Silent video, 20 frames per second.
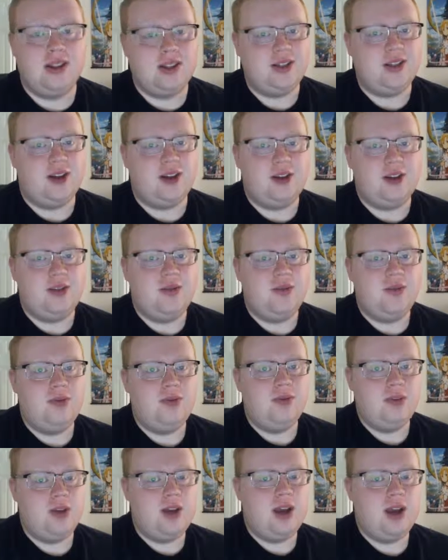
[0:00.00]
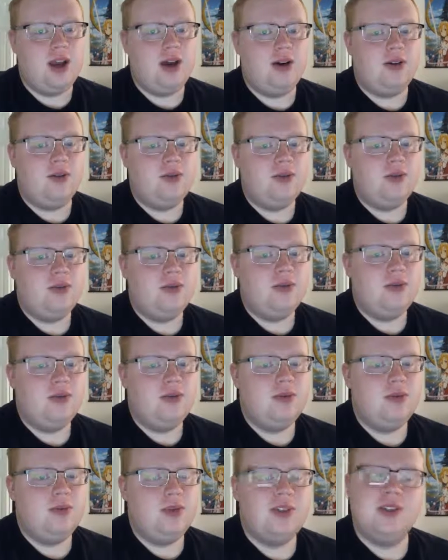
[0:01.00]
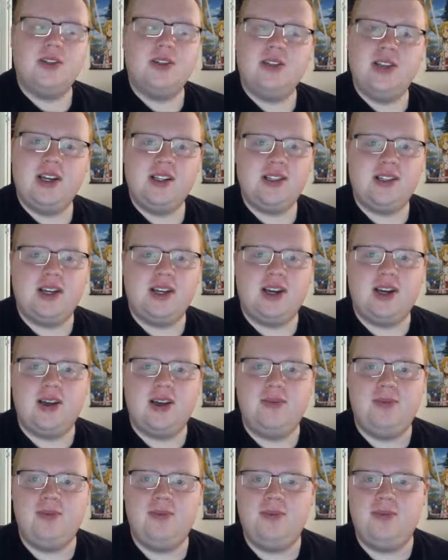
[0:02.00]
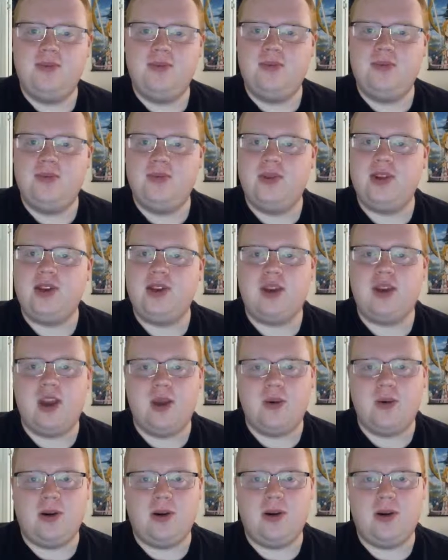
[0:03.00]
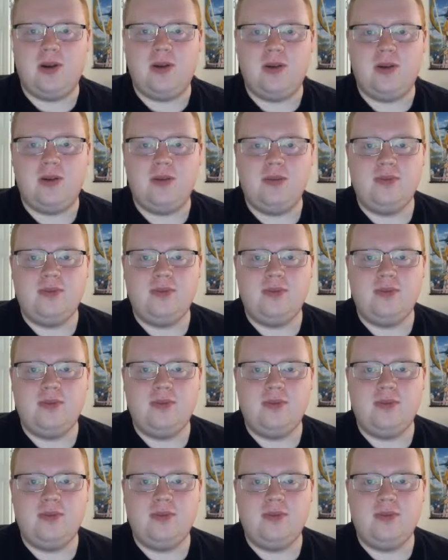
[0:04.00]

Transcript: that's all for now. Until next time, game on.